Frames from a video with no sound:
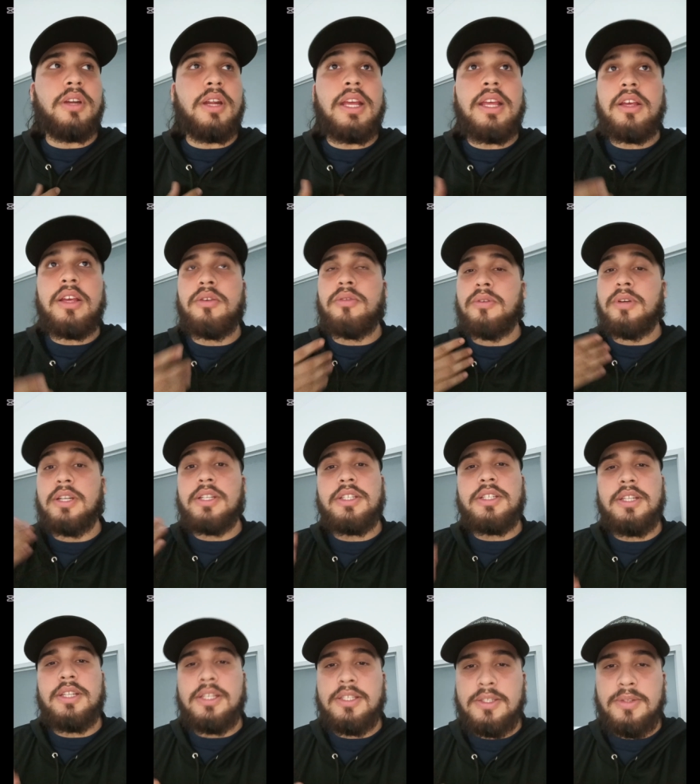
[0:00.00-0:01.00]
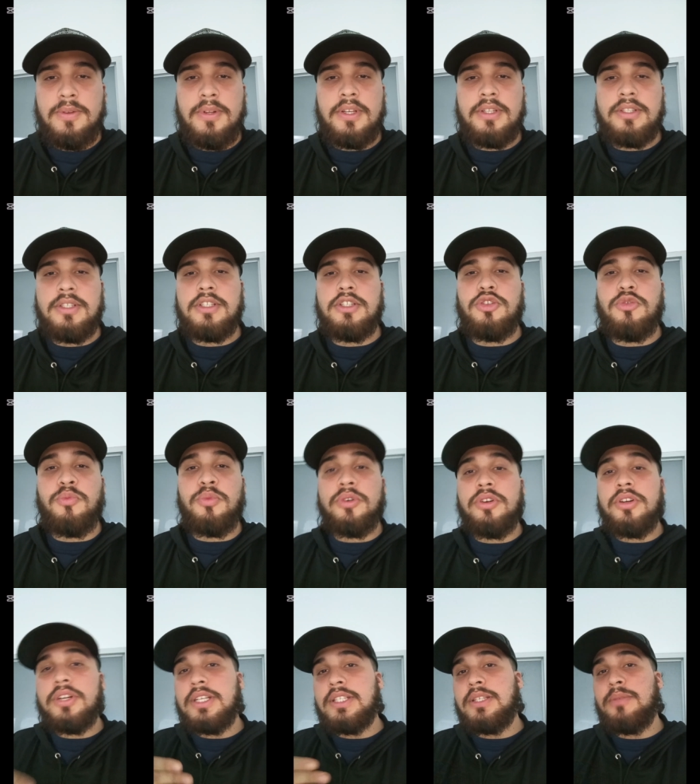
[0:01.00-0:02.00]
encourage the students to
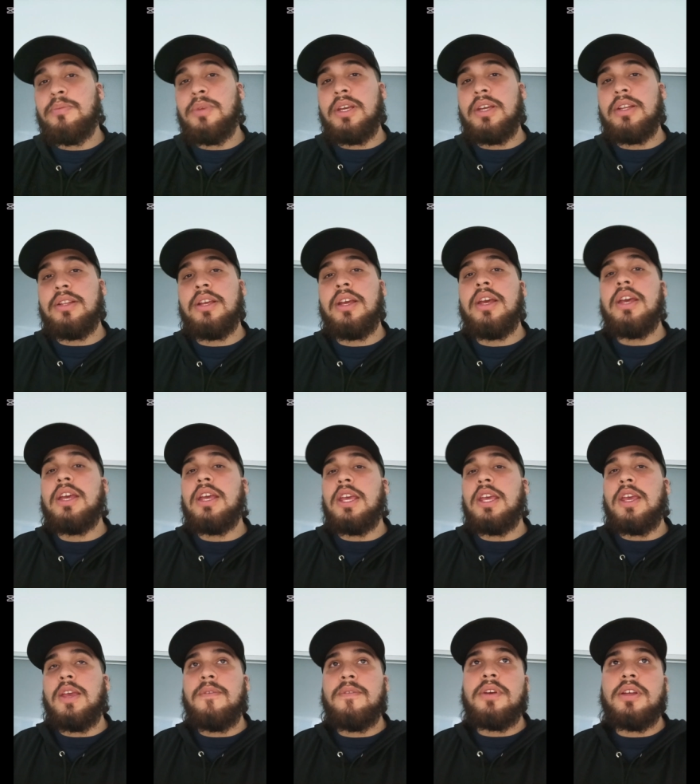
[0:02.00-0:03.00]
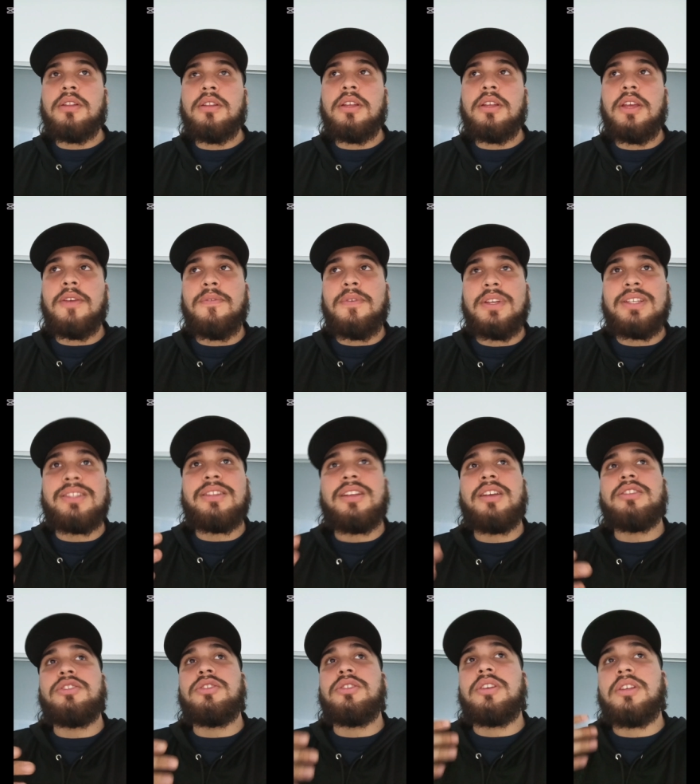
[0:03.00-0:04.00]
participate, even if it's
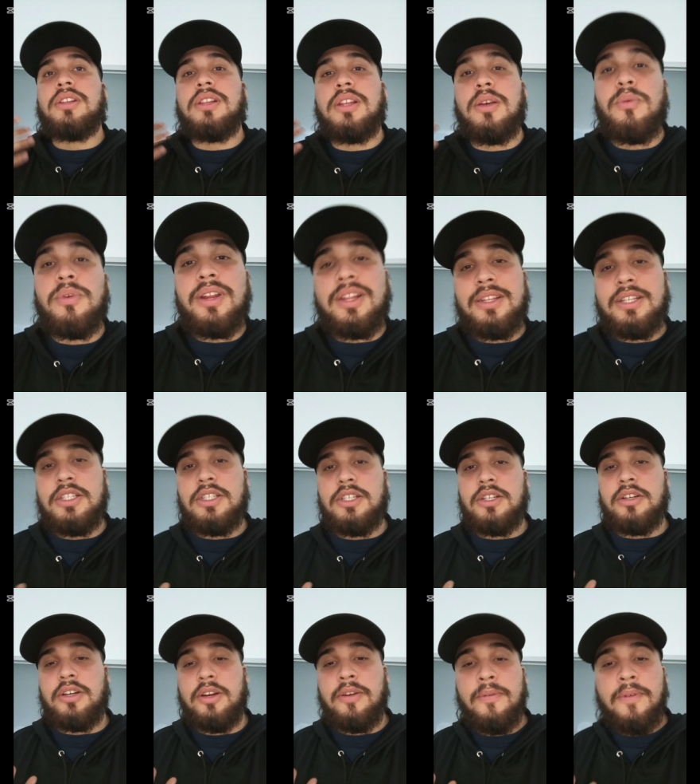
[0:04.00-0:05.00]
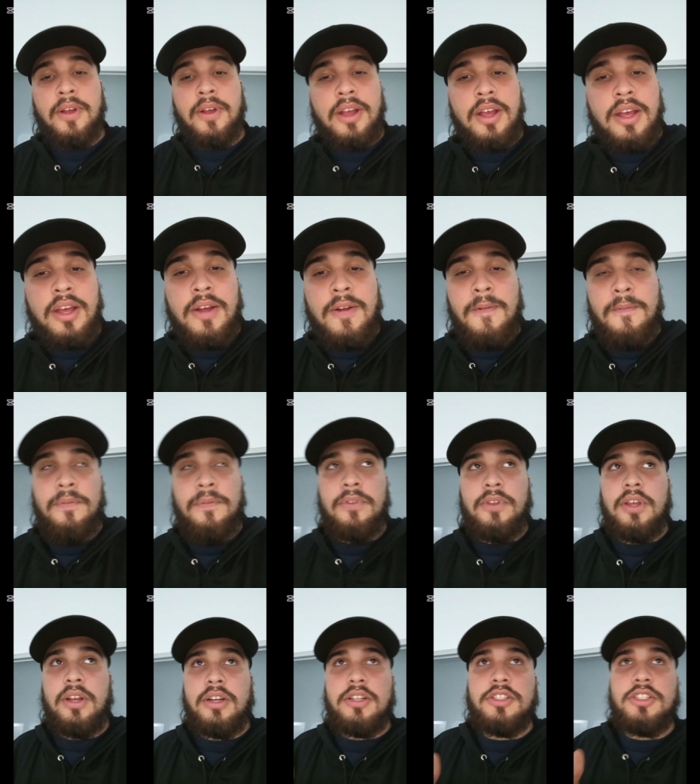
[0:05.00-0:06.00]
not directly with a teacher.
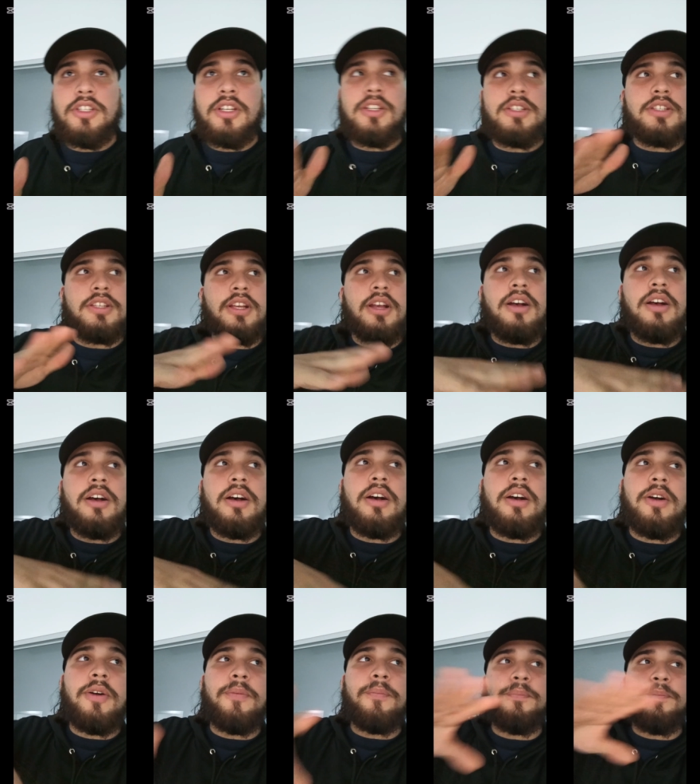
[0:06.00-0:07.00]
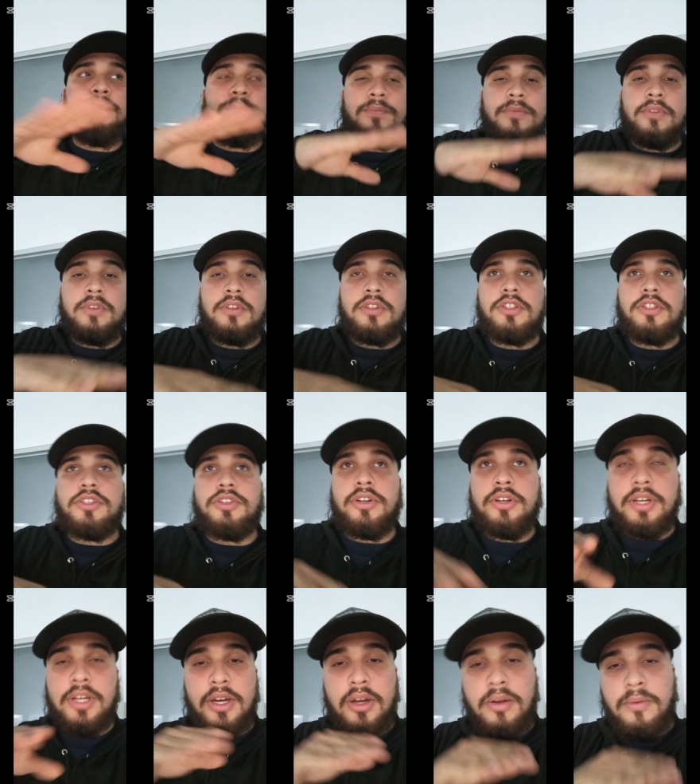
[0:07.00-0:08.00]
They are just
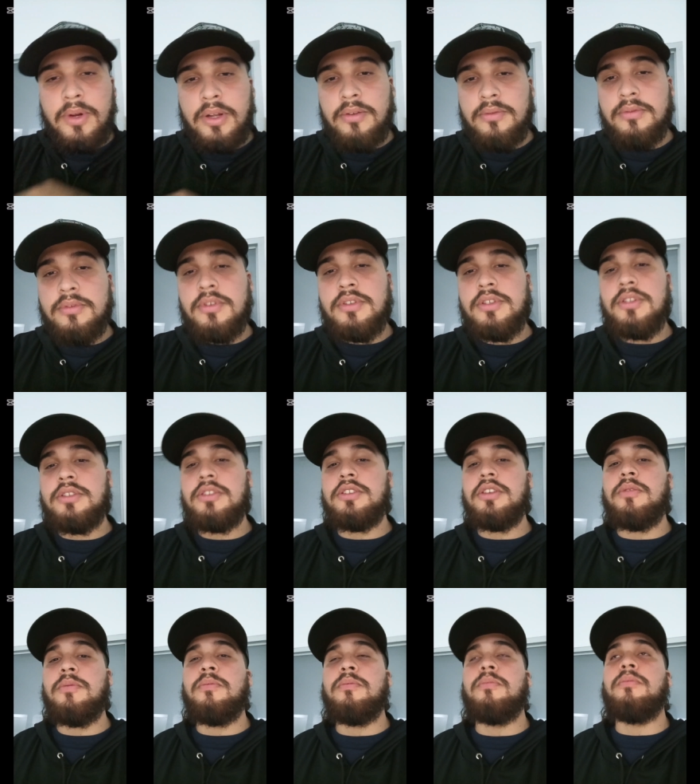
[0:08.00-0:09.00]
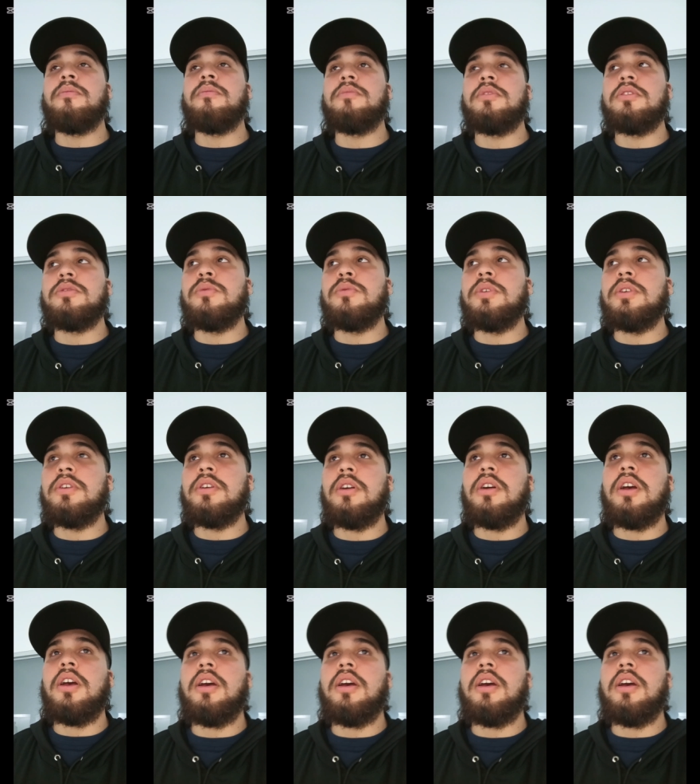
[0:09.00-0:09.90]
turning around some with